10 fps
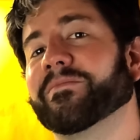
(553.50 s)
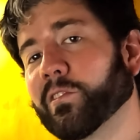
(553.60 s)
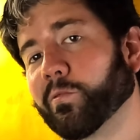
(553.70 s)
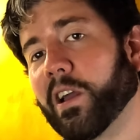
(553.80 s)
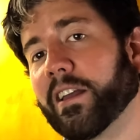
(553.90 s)

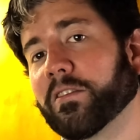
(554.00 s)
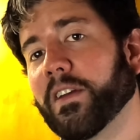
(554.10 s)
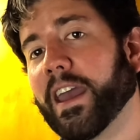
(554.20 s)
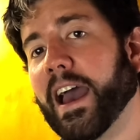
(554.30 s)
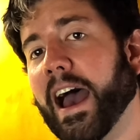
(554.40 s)
the rise
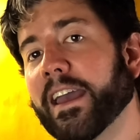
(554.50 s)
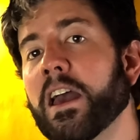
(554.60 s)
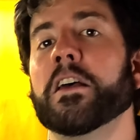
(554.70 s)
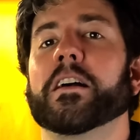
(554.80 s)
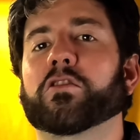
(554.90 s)
of ai
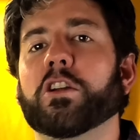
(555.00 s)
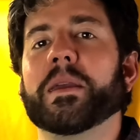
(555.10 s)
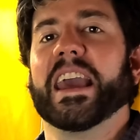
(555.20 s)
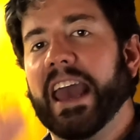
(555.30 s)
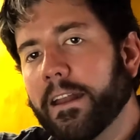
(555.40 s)
that's going
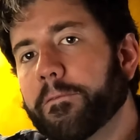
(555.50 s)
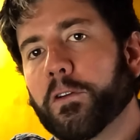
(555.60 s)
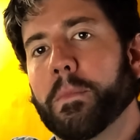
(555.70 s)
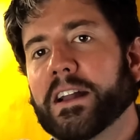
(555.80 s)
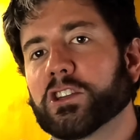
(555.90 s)
to be it
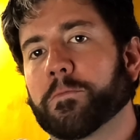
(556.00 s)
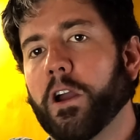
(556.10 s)
for magic